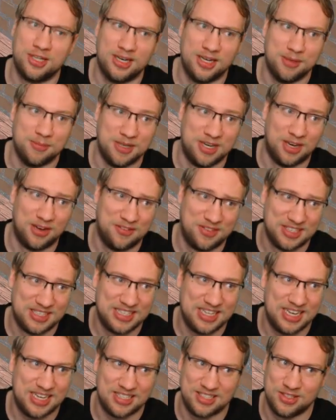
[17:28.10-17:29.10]
the limit of the
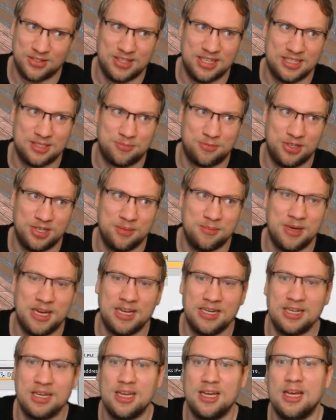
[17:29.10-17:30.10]
tank, so that's pretty
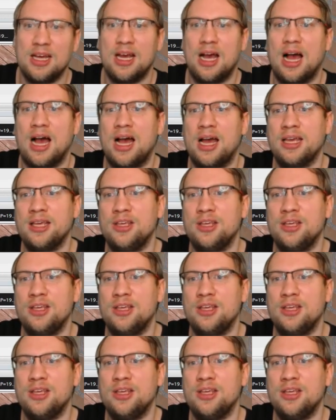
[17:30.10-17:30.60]
bad. I